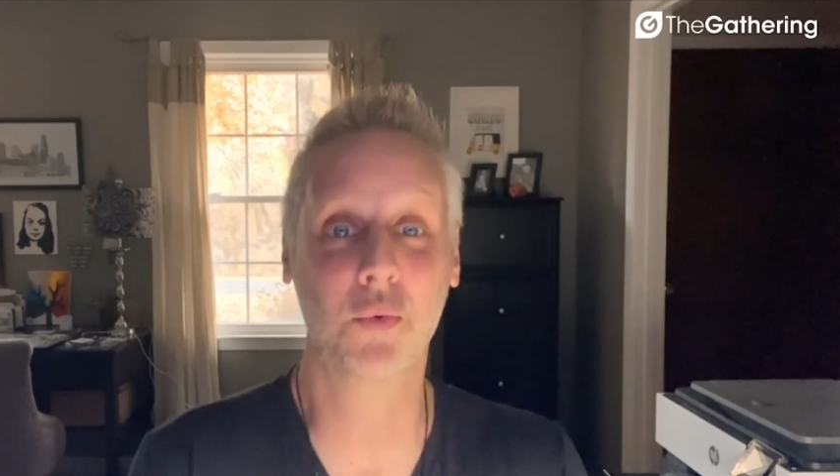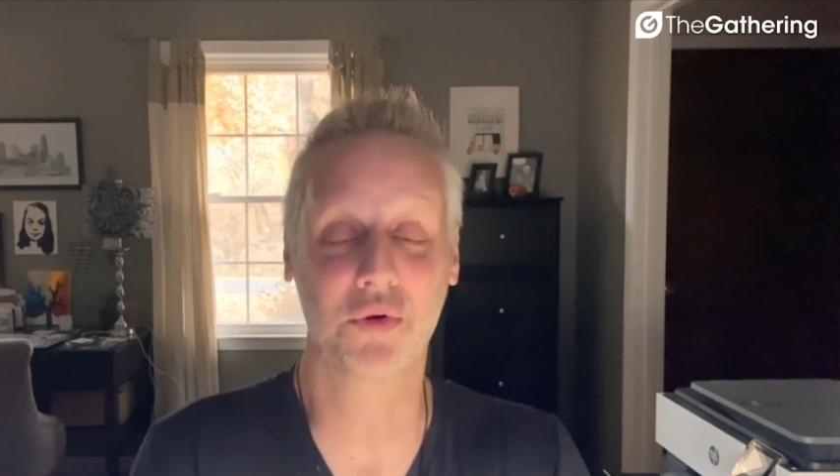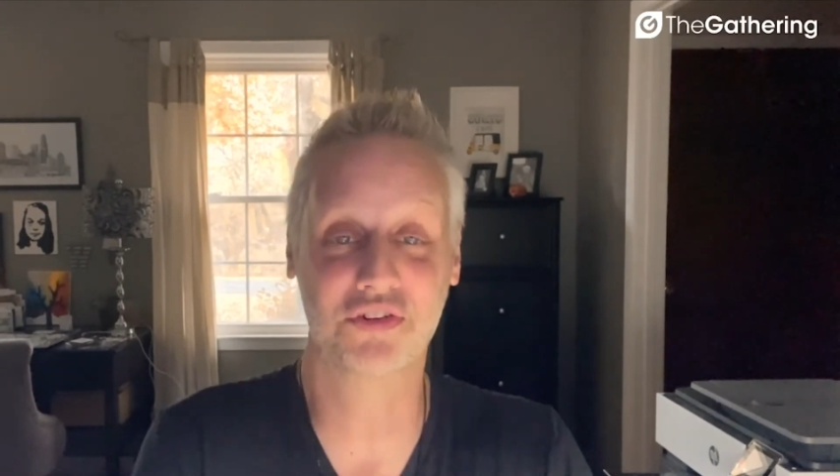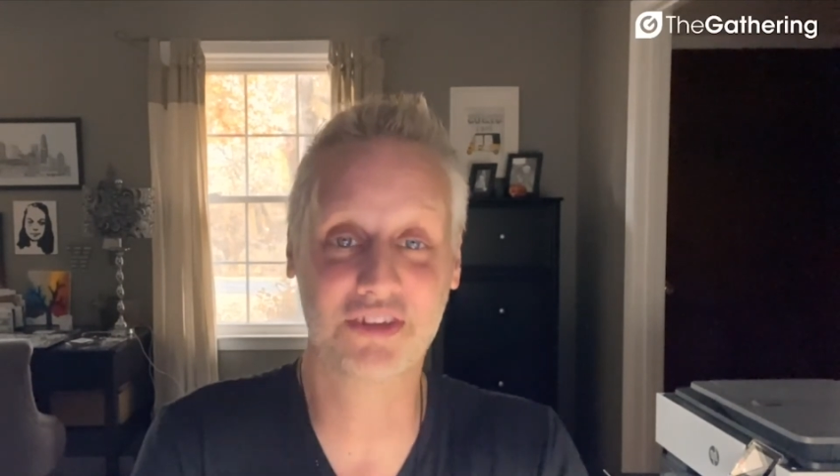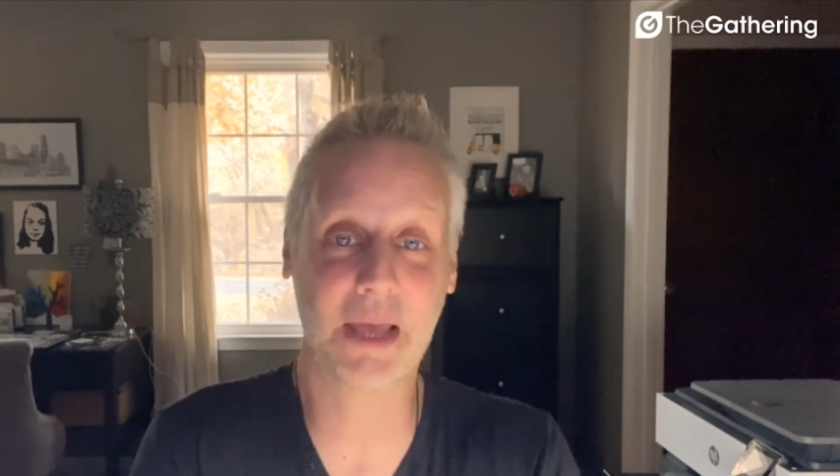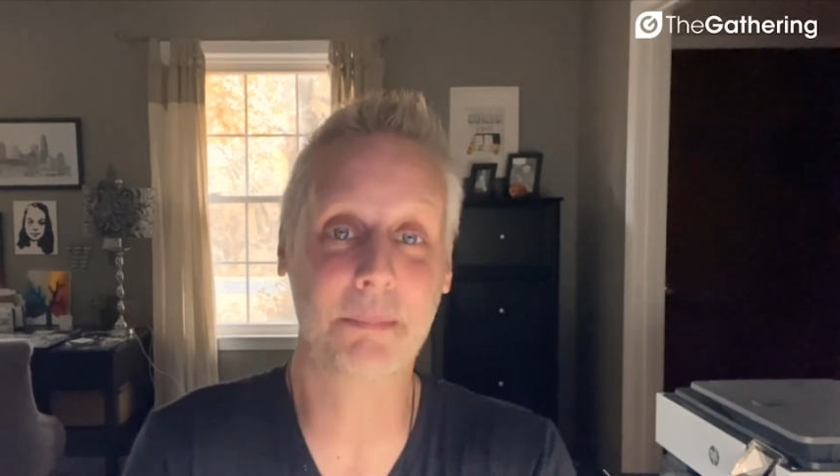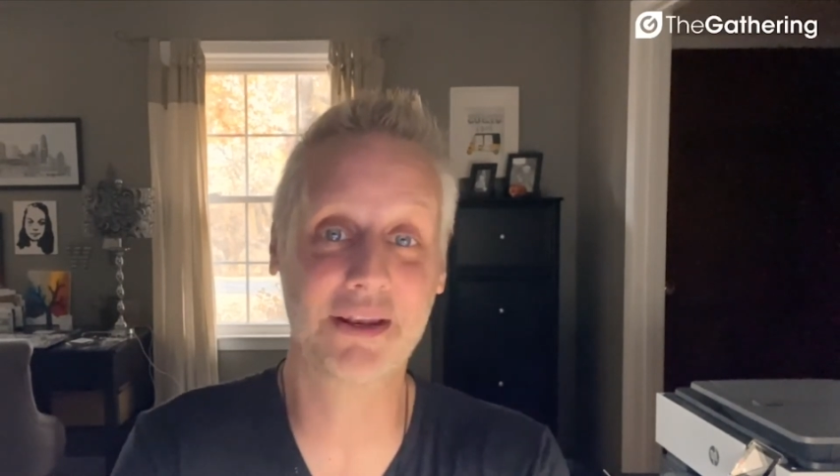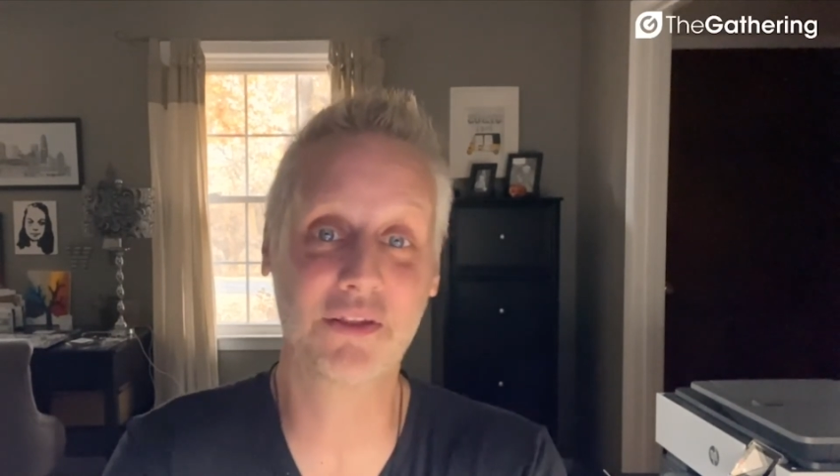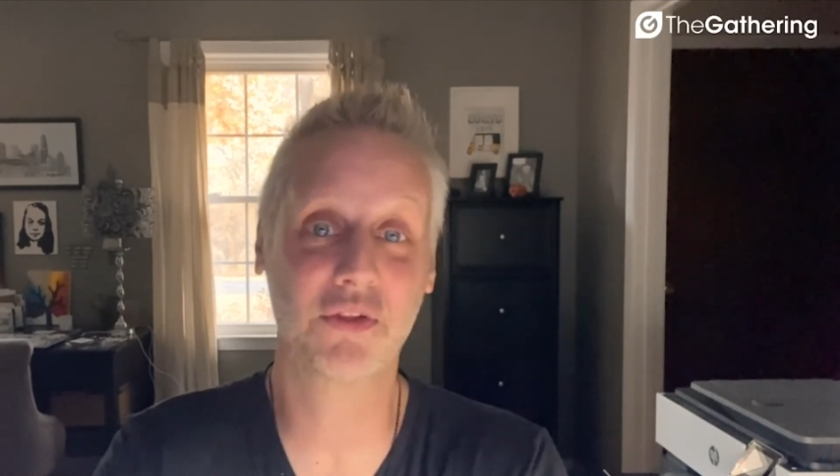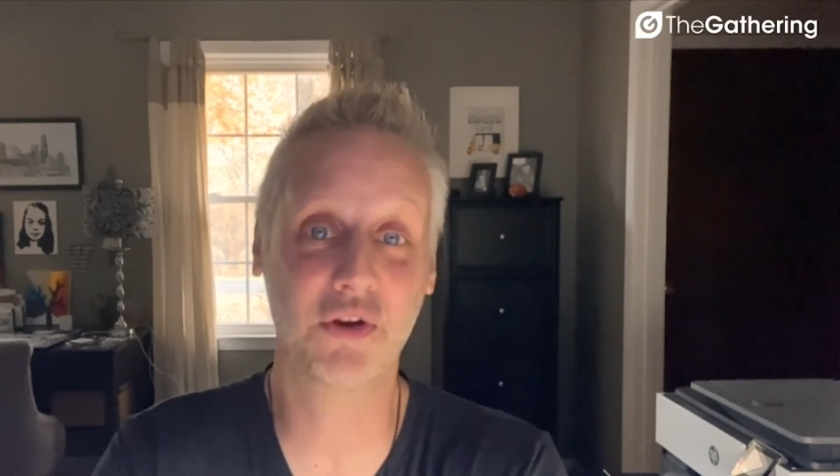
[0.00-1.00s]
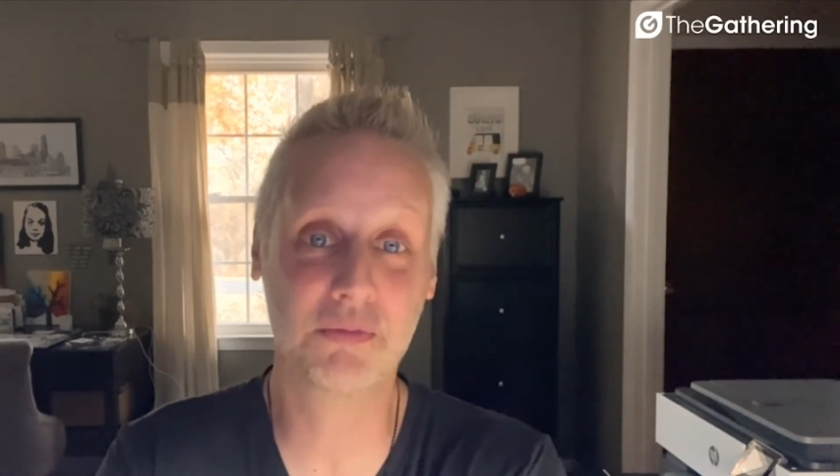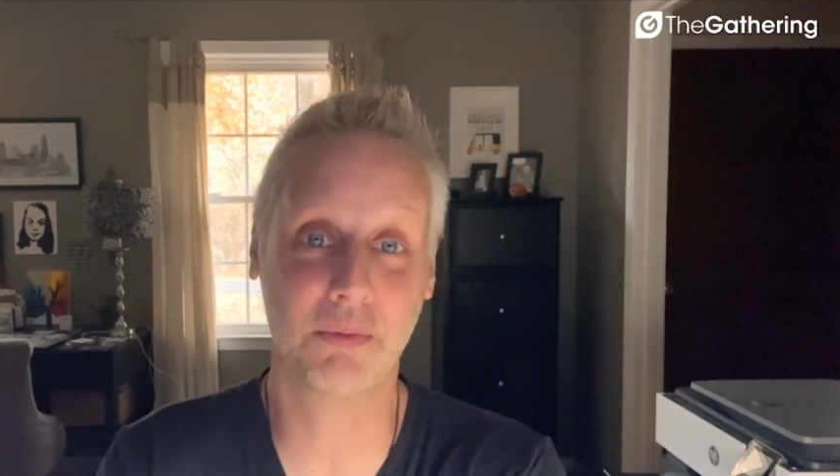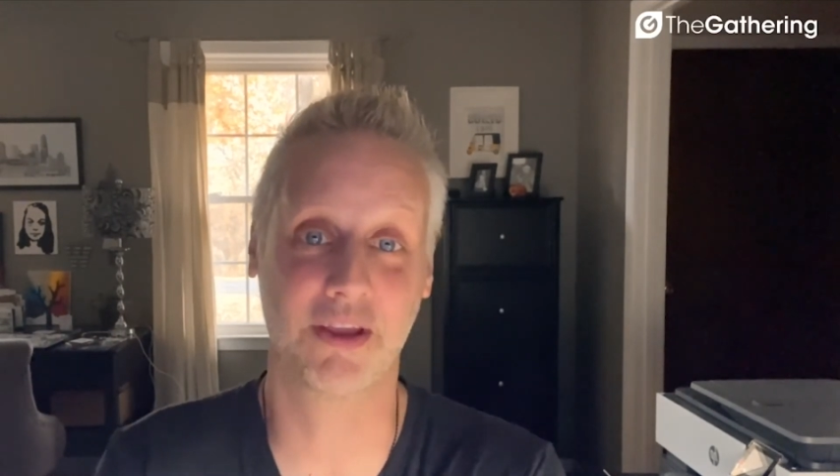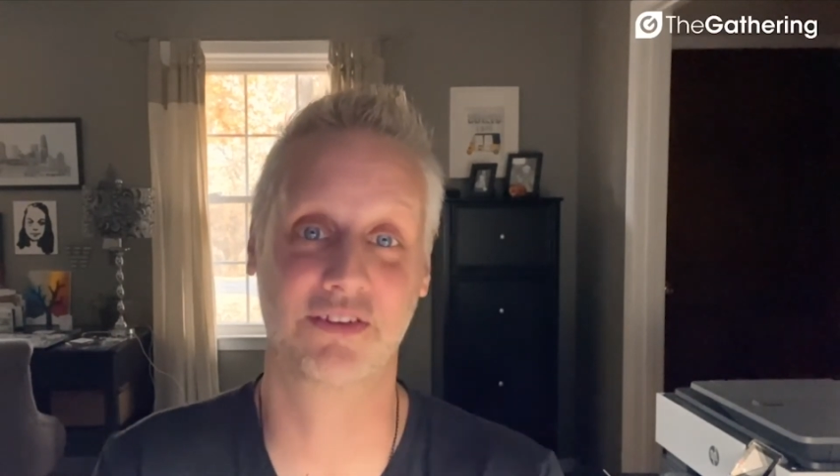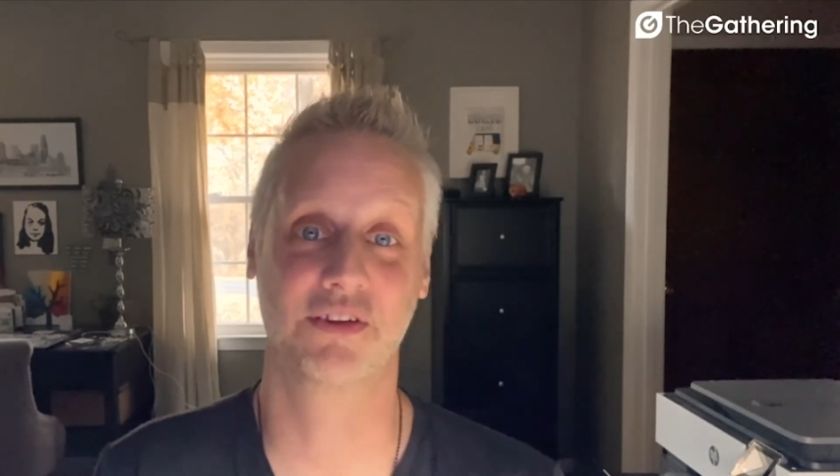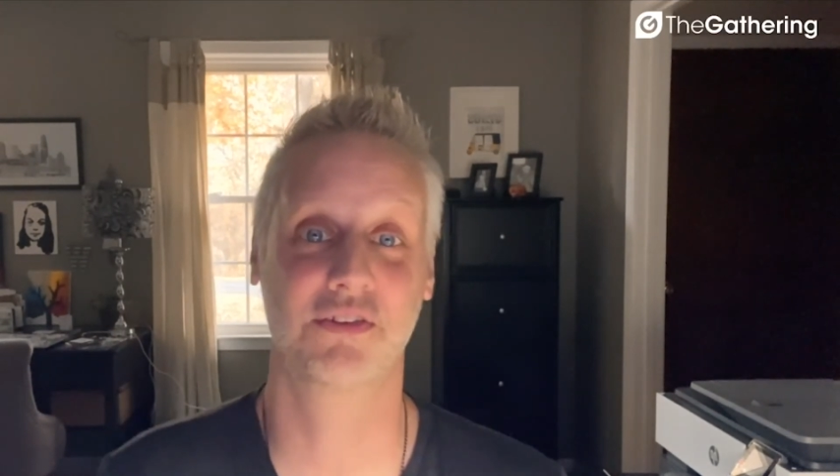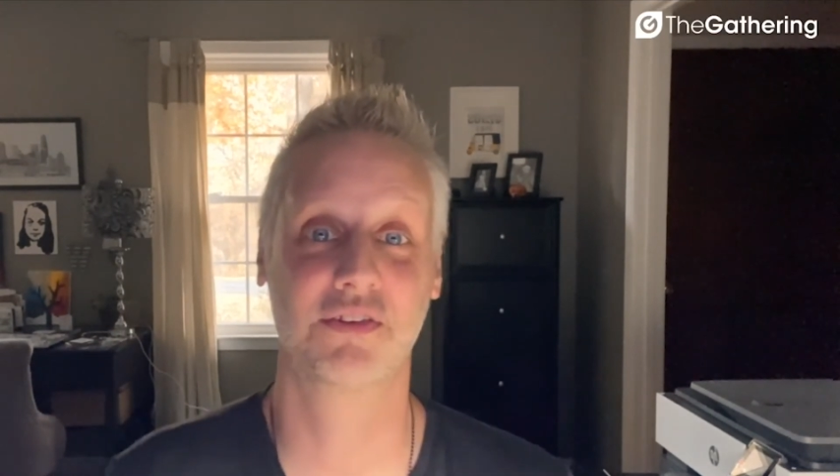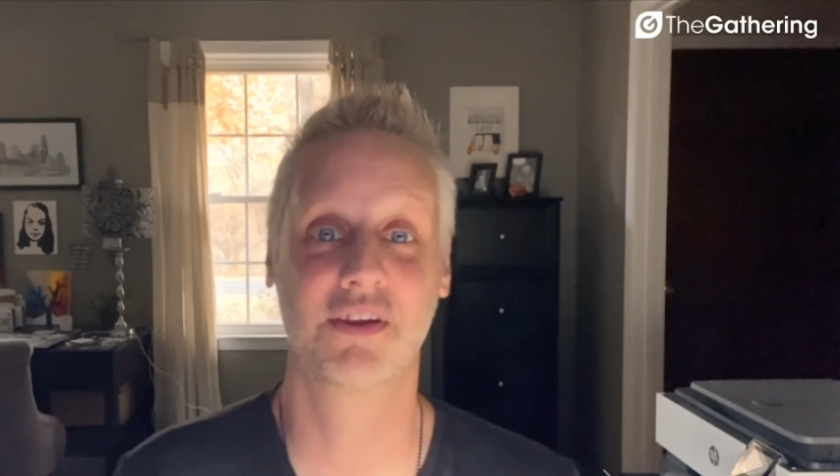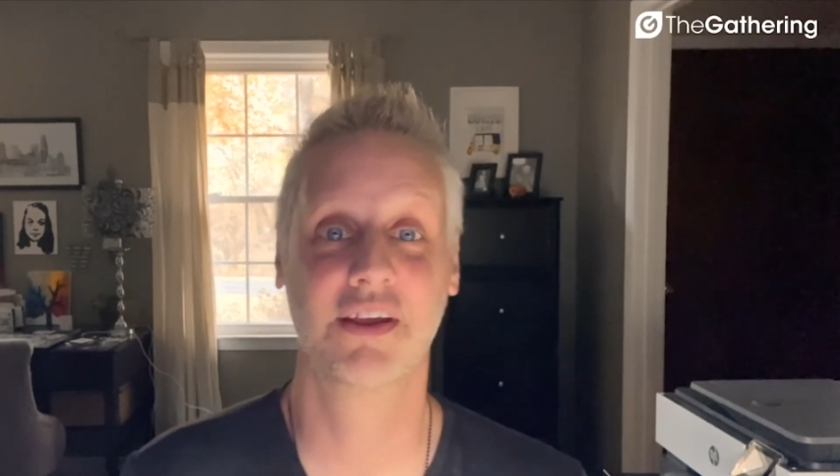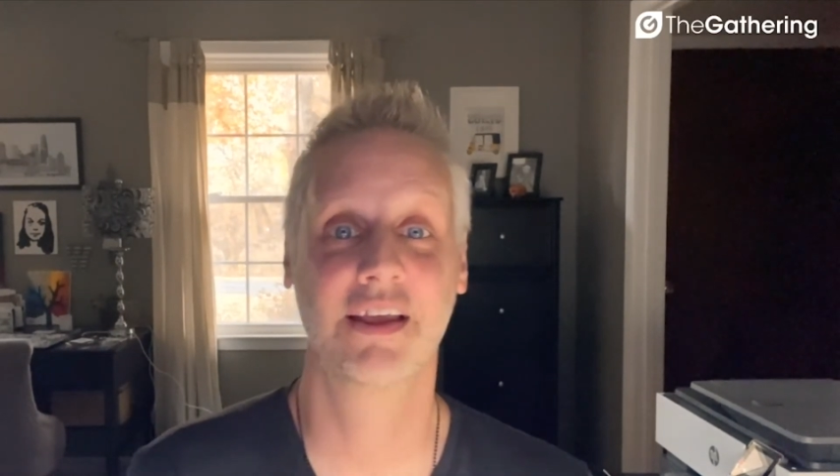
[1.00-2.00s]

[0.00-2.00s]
will step into those places